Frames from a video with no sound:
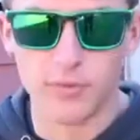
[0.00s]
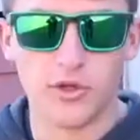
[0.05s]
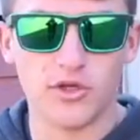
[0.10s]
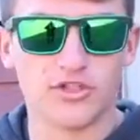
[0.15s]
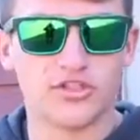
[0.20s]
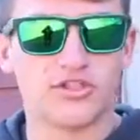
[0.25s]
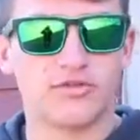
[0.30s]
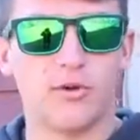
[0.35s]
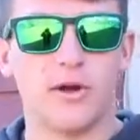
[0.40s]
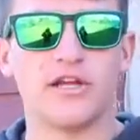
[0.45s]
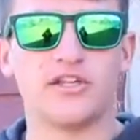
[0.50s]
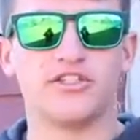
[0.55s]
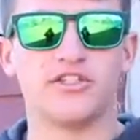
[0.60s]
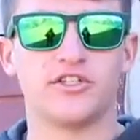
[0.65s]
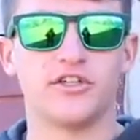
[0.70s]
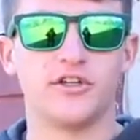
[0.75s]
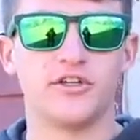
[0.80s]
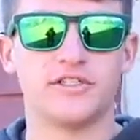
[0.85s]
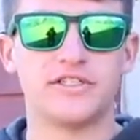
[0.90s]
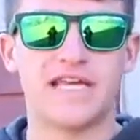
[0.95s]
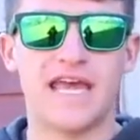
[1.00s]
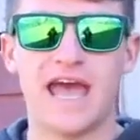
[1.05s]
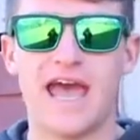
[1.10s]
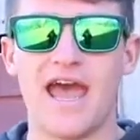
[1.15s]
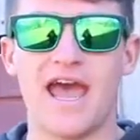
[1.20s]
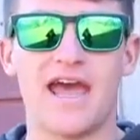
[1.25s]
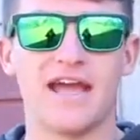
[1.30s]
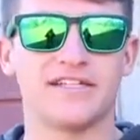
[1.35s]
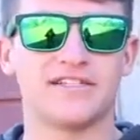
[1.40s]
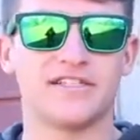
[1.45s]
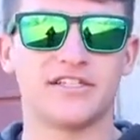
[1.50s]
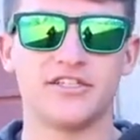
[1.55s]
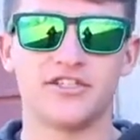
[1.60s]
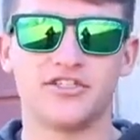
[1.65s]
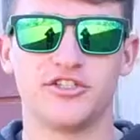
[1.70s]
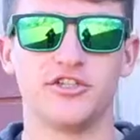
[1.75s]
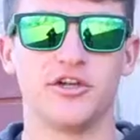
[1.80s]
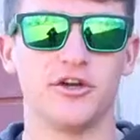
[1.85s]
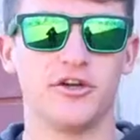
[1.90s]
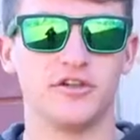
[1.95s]
merch, sweatshirts, hats,
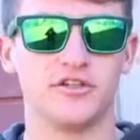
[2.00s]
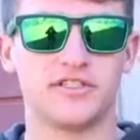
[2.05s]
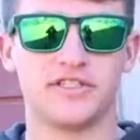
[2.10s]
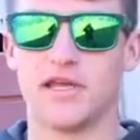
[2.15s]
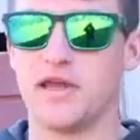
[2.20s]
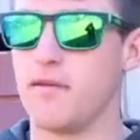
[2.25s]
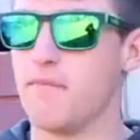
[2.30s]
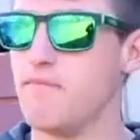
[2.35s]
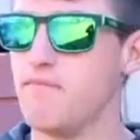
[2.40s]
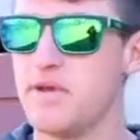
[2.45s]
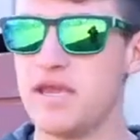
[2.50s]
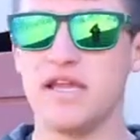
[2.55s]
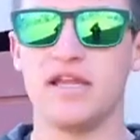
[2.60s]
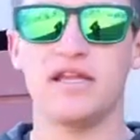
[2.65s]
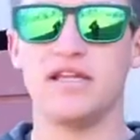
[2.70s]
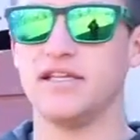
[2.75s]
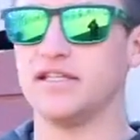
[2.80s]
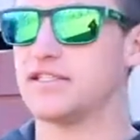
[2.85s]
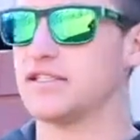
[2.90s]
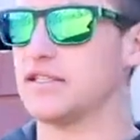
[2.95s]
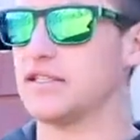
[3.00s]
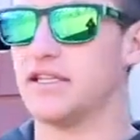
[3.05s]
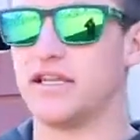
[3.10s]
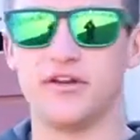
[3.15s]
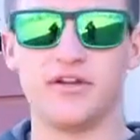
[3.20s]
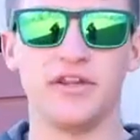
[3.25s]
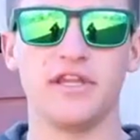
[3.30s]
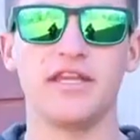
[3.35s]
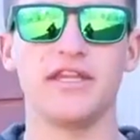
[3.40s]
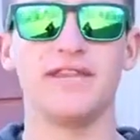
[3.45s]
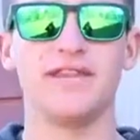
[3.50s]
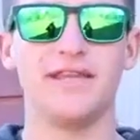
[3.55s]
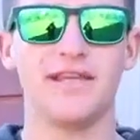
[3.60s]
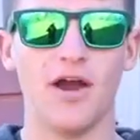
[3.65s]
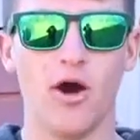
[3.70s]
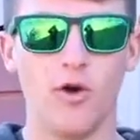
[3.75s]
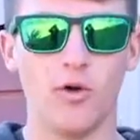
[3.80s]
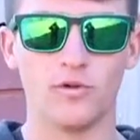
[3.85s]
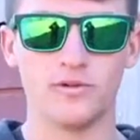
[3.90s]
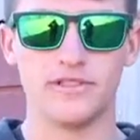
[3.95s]
shirts, beanies, literally the
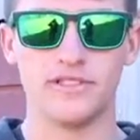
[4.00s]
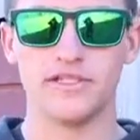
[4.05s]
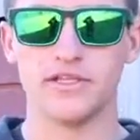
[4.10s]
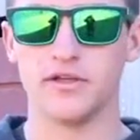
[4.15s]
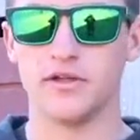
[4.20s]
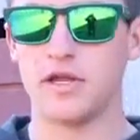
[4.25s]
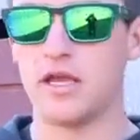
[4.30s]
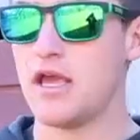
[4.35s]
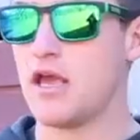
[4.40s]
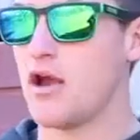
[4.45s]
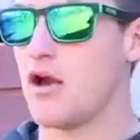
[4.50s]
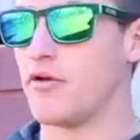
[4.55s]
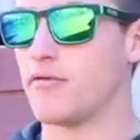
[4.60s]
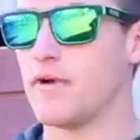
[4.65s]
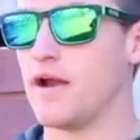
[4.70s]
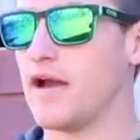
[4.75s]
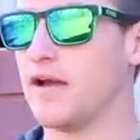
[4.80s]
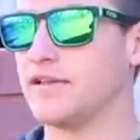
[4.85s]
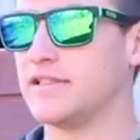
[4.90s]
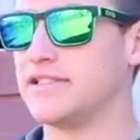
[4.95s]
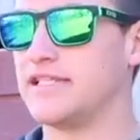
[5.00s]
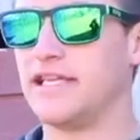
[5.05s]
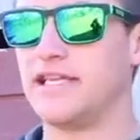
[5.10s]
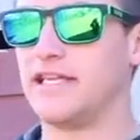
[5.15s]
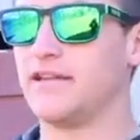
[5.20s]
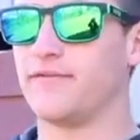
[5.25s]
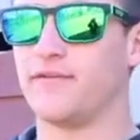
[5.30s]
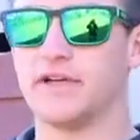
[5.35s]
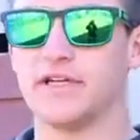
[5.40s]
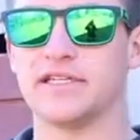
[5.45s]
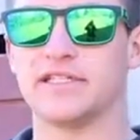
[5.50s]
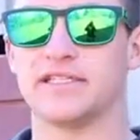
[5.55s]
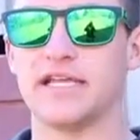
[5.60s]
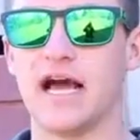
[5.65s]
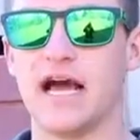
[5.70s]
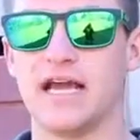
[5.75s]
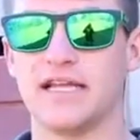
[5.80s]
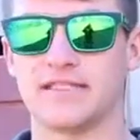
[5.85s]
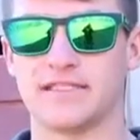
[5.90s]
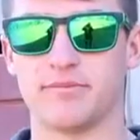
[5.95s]
whole deal, around 10 different
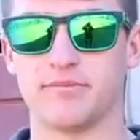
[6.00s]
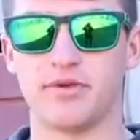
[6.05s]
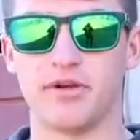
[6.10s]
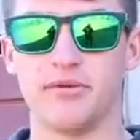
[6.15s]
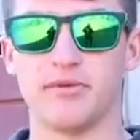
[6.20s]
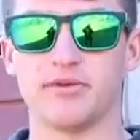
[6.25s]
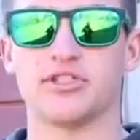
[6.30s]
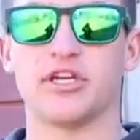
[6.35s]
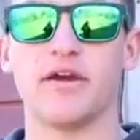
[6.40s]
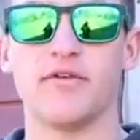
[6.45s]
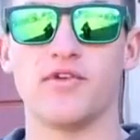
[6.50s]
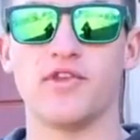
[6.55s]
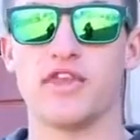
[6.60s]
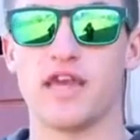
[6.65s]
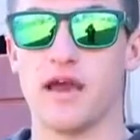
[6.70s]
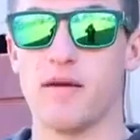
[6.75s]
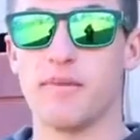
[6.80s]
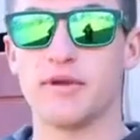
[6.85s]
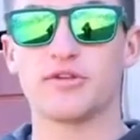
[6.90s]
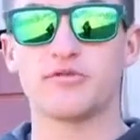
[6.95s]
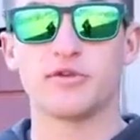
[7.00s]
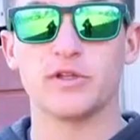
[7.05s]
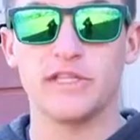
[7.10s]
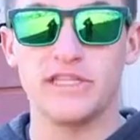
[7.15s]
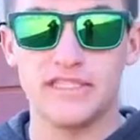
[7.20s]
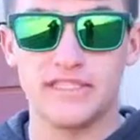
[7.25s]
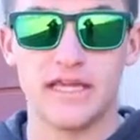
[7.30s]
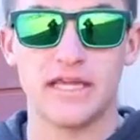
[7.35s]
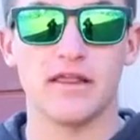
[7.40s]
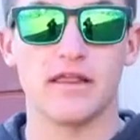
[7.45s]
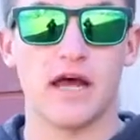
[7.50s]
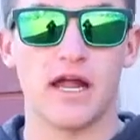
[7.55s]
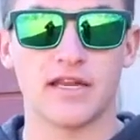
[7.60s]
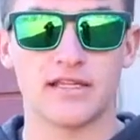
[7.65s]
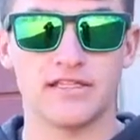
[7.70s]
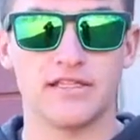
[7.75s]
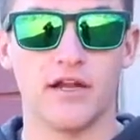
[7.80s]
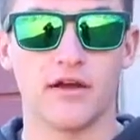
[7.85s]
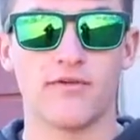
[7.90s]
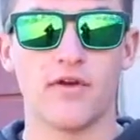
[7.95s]
designs and pretty much everything. I'm about to release a lot of
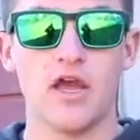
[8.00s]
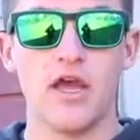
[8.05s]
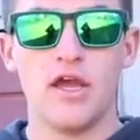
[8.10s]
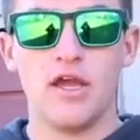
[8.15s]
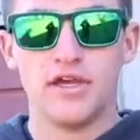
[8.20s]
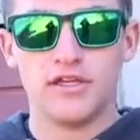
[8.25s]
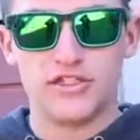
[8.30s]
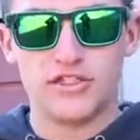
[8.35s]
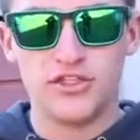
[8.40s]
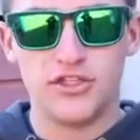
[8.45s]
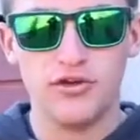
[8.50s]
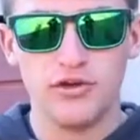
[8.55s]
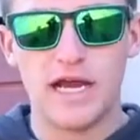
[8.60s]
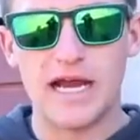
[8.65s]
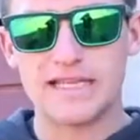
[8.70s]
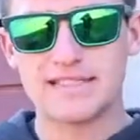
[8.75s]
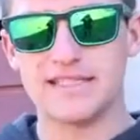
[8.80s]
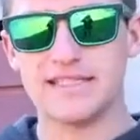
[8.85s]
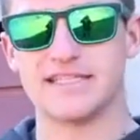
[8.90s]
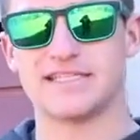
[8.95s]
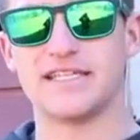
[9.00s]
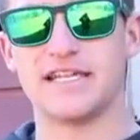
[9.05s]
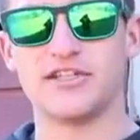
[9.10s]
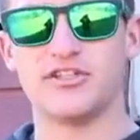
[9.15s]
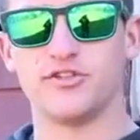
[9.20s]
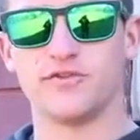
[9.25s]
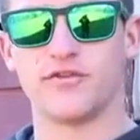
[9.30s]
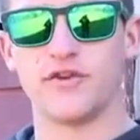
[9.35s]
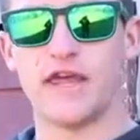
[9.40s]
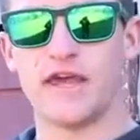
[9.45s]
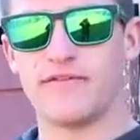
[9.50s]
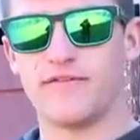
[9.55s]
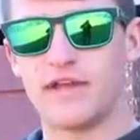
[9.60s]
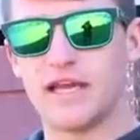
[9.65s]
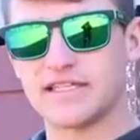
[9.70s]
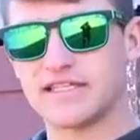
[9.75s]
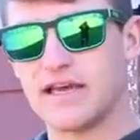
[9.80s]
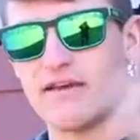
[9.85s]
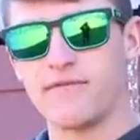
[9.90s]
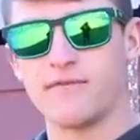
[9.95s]
stuff, so you guys need to stay tuned for that. If you
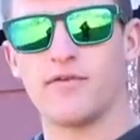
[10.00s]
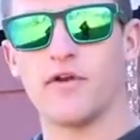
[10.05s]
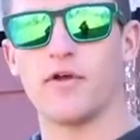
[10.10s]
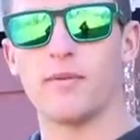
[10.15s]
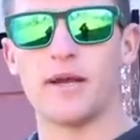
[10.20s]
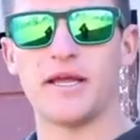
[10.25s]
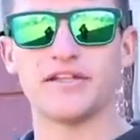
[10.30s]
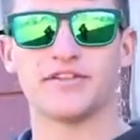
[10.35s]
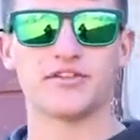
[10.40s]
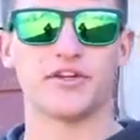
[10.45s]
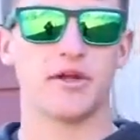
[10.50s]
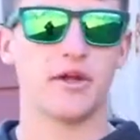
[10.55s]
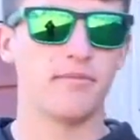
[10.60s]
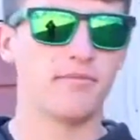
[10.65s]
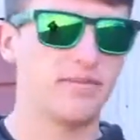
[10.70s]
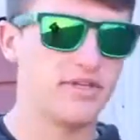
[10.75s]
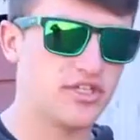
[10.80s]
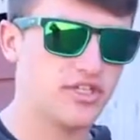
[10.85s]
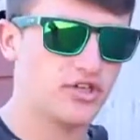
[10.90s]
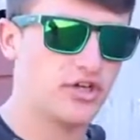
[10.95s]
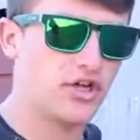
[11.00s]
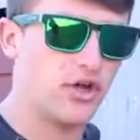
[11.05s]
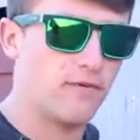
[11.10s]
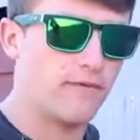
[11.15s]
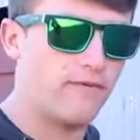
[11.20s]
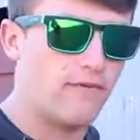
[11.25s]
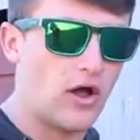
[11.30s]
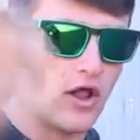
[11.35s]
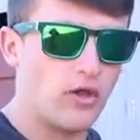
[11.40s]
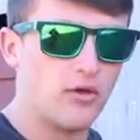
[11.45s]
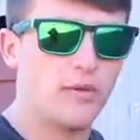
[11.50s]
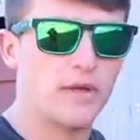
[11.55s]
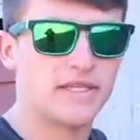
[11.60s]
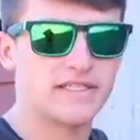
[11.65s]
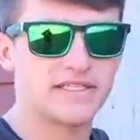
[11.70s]
guys haven't followed my Instagram, be sure to go follow